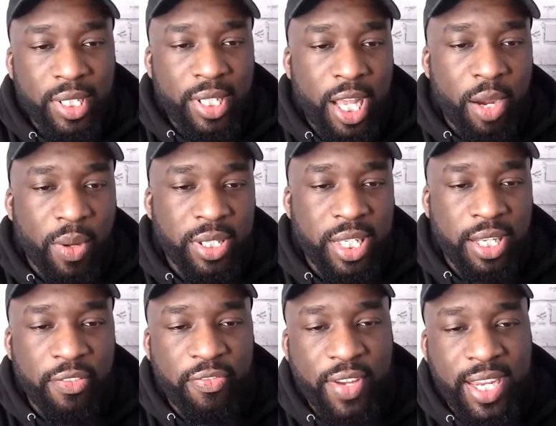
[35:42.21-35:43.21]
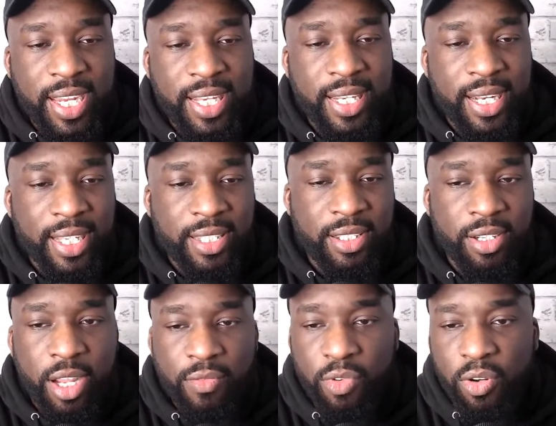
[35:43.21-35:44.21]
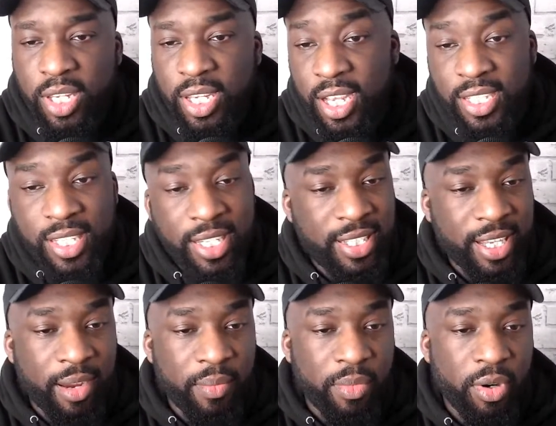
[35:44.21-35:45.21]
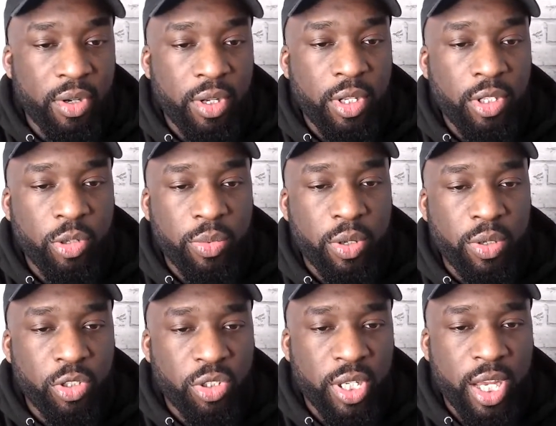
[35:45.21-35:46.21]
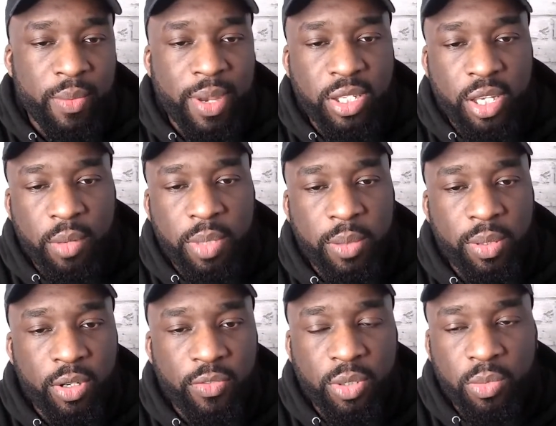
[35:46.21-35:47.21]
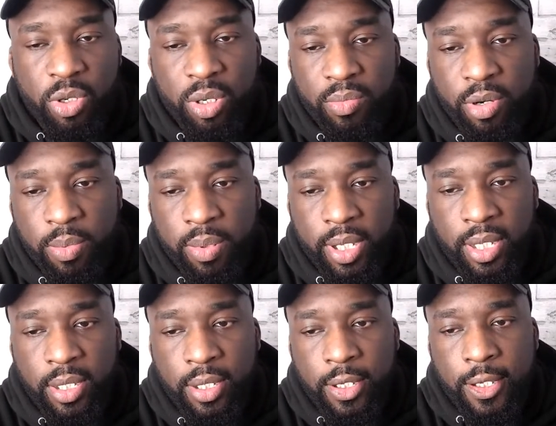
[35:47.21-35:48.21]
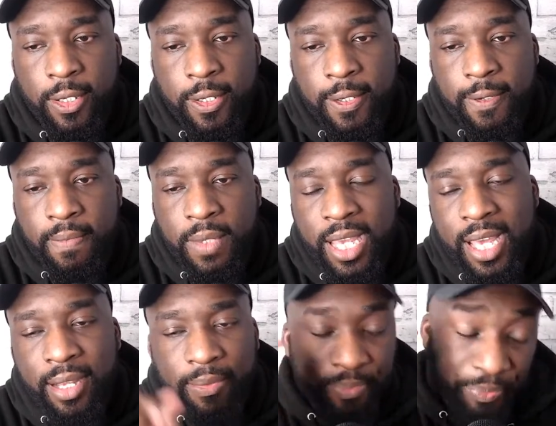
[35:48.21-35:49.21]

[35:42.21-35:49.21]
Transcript: I want to see the Fiend elected tonight on Raw. Yeah, I said the same, bro. WWE just care about certain people enough to book them properly. Yeah.